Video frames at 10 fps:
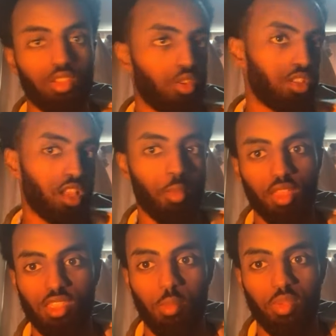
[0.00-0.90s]
So you take a
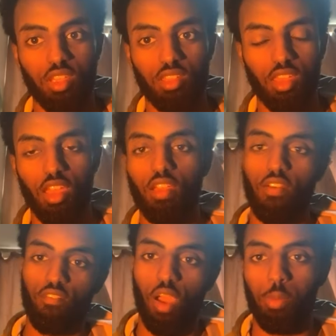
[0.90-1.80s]
bit, 10% there,
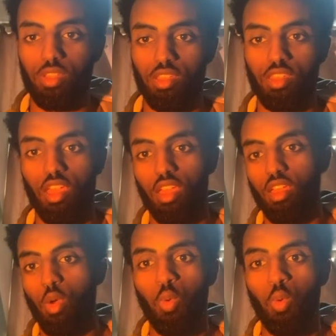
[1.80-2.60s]
5% there,